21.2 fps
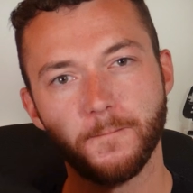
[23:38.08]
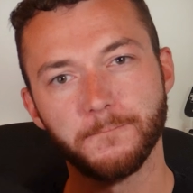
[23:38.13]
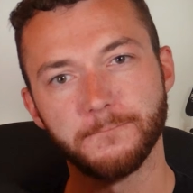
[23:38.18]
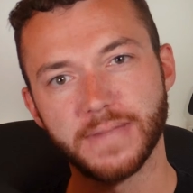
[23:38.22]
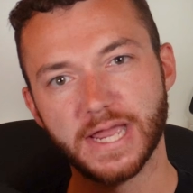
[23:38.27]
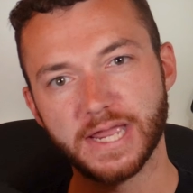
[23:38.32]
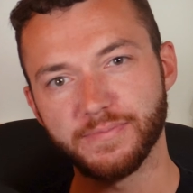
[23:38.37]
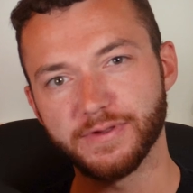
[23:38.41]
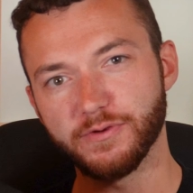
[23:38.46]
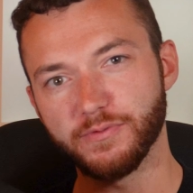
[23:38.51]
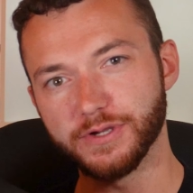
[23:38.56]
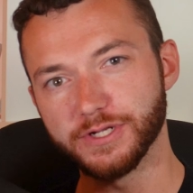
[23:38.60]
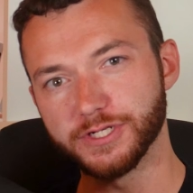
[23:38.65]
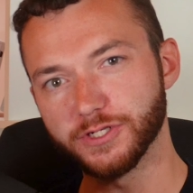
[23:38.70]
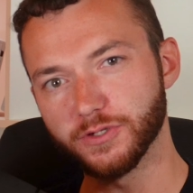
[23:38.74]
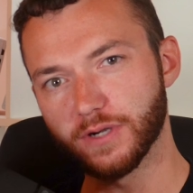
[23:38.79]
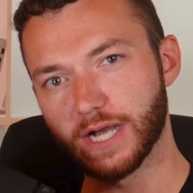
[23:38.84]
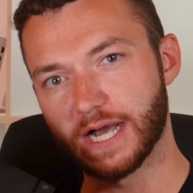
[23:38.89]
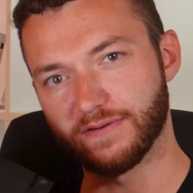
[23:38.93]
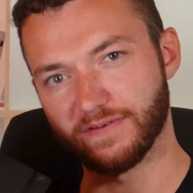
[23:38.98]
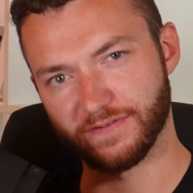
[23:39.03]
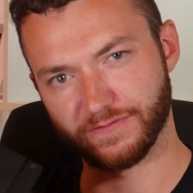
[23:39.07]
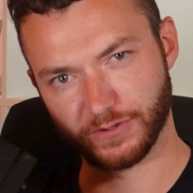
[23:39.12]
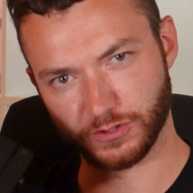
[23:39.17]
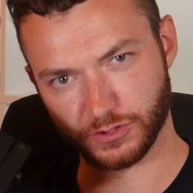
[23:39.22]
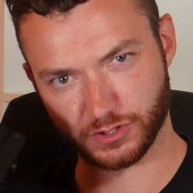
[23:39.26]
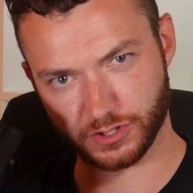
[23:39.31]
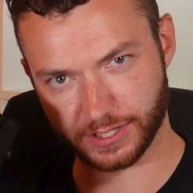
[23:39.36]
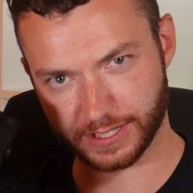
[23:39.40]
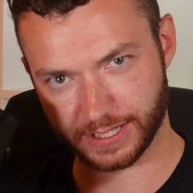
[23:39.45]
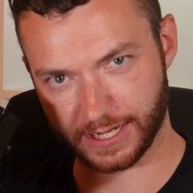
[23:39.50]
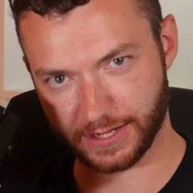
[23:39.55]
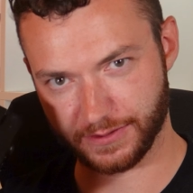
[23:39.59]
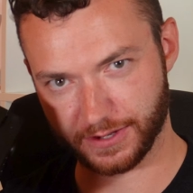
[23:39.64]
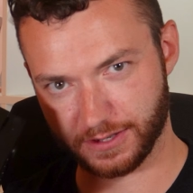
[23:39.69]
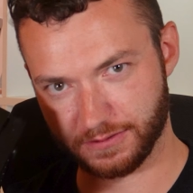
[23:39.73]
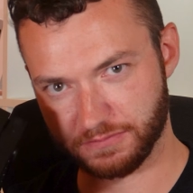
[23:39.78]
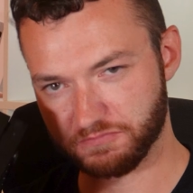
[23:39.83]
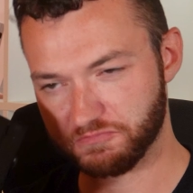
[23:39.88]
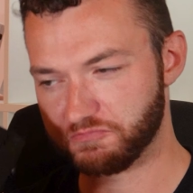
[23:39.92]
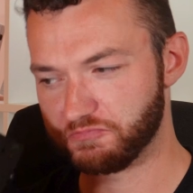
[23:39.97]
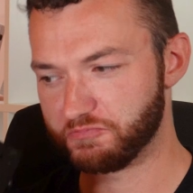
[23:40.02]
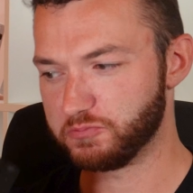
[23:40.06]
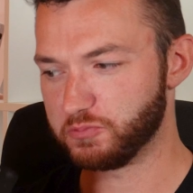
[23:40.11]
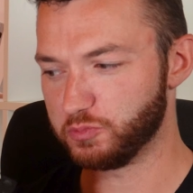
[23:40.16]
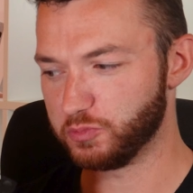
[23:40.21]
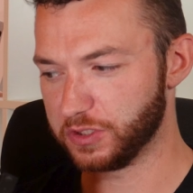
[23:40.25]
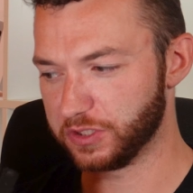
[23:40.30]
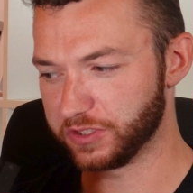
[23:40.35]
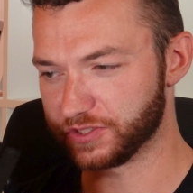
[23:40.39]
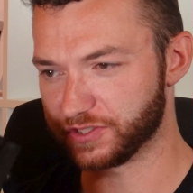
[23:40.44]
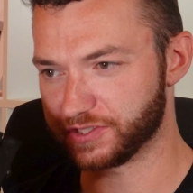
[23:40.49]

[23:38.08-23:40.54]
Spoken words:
maybe we do have a future together. We'll